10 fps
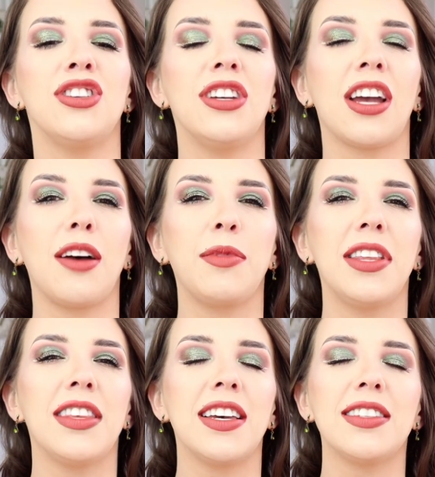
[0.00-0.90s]
she got me
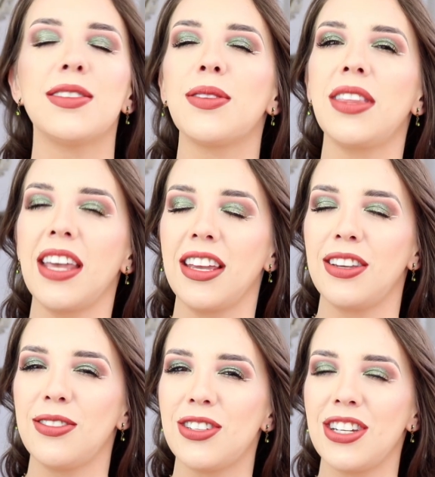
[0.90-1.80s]
this. So, thank
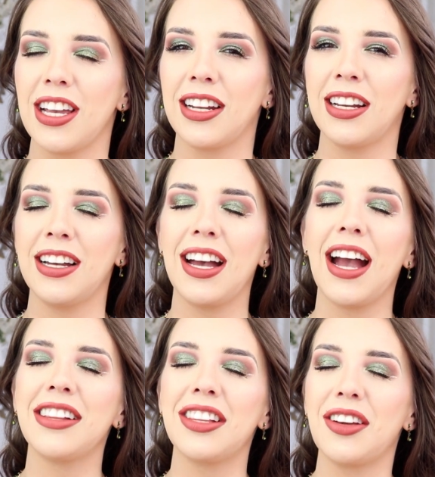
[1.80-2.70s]
you, Shanna.
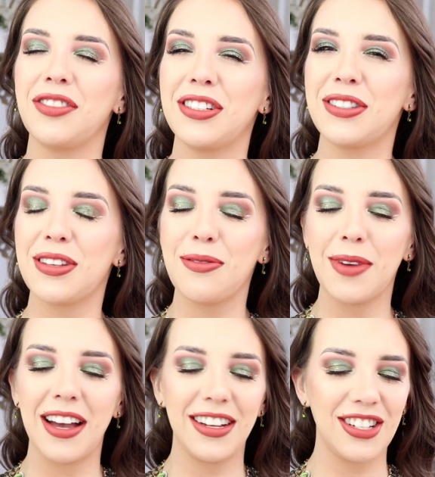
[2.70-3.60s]
I love you so
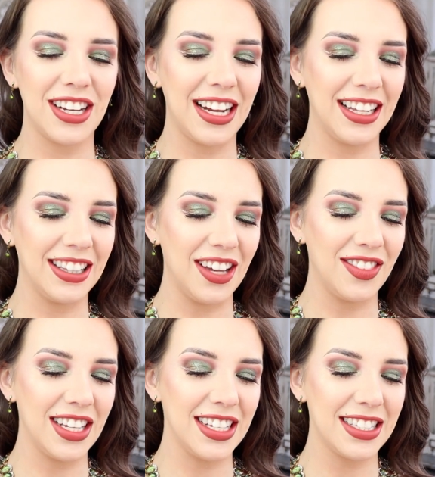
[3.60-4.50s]
much. And I love
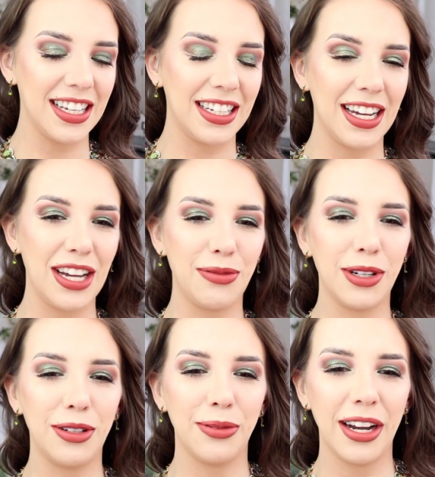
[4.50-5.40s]
this. And I
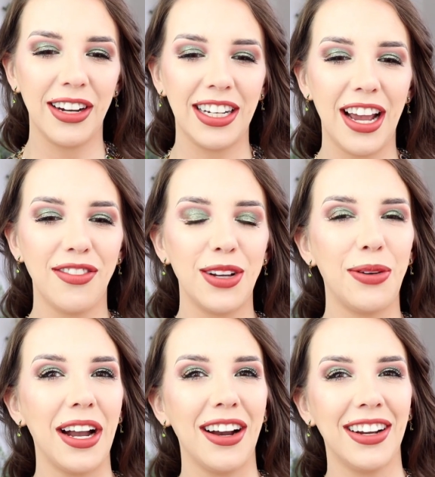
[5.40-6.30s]
will wear it
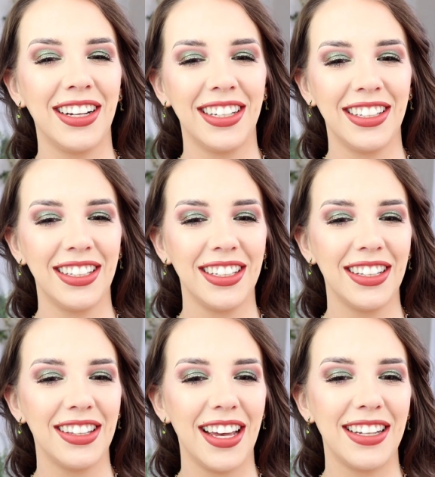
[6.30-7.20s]
everywhere.
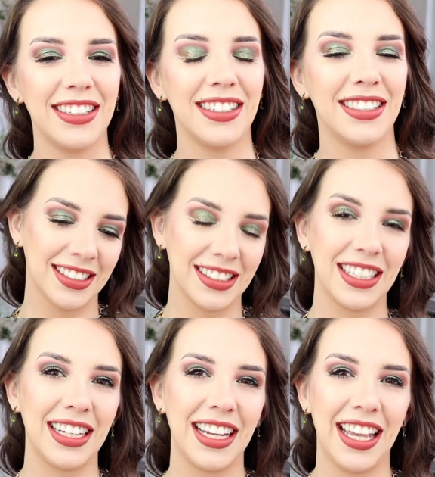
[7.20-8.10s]
That
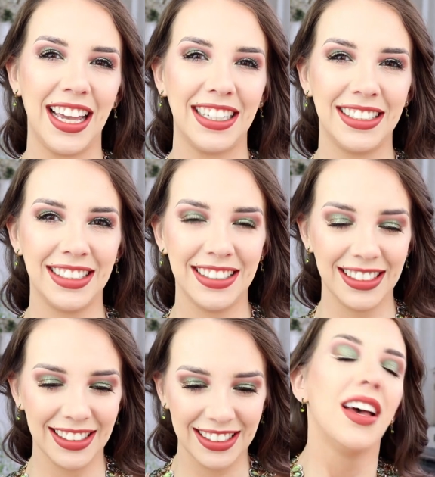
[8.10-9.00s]
that I can.
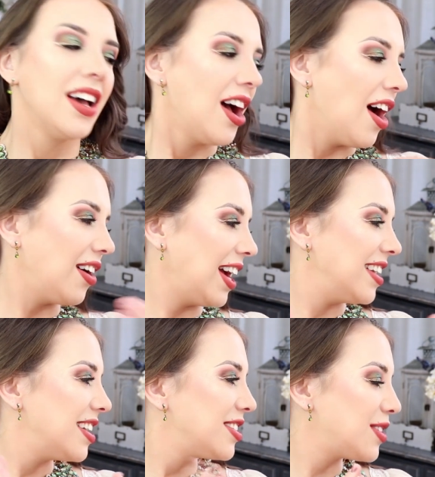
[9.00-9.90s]
Alright,
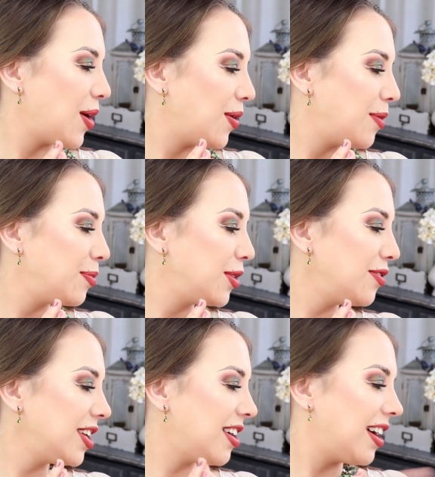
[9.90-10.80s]
so
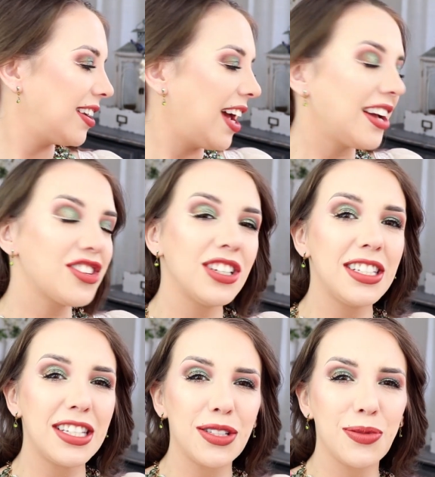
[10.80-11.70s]
moving on. Actually,
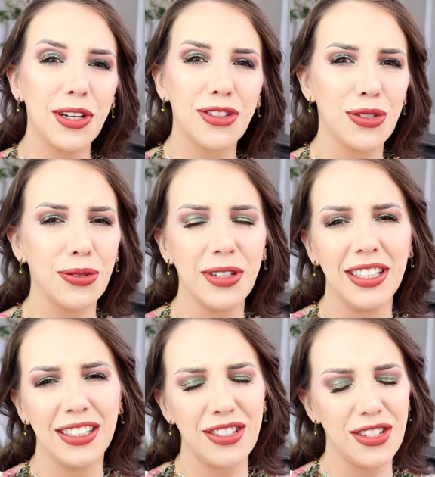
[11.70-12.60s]
since we're on jewelry,
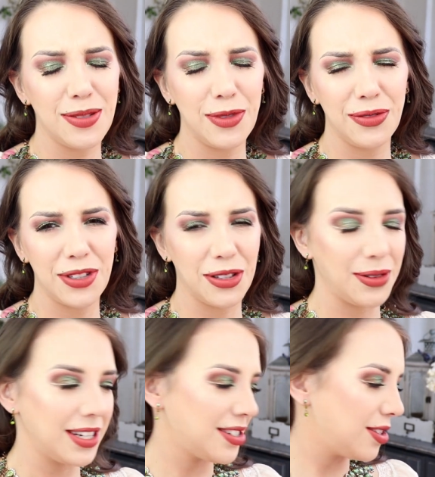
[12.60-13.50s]
let's just move to the
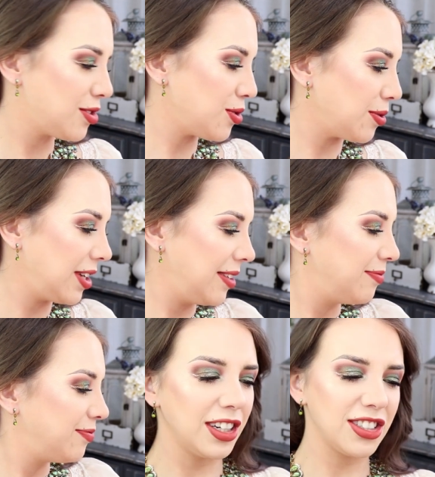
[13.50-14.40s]
rest of the jewelry.
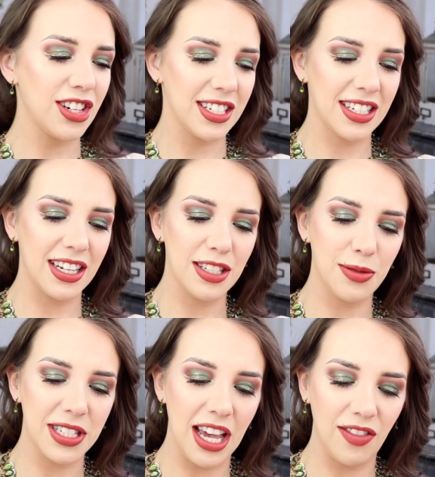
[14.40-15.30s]
Francesca's
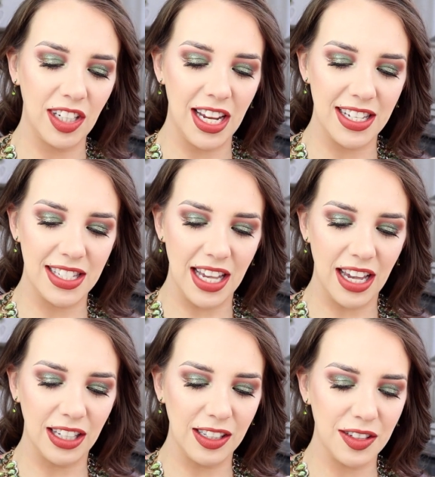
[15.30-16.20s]
was having a
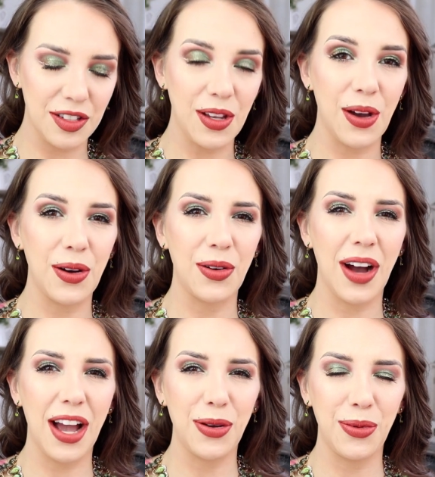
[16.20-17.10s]
sale, so
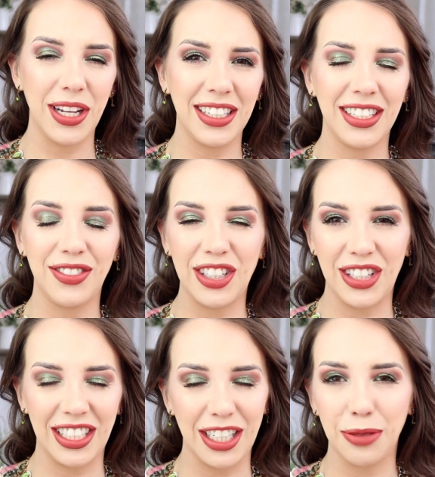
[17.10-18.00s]
I went, if you
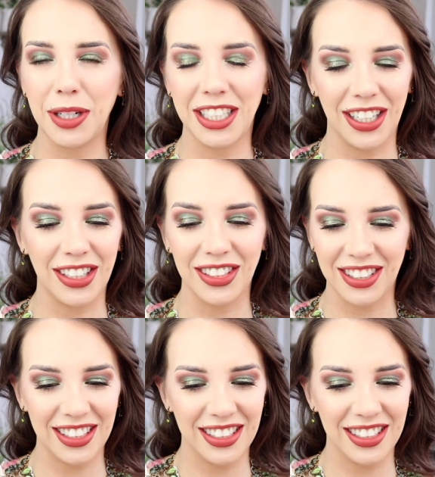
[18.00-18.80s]
can hear my daughter.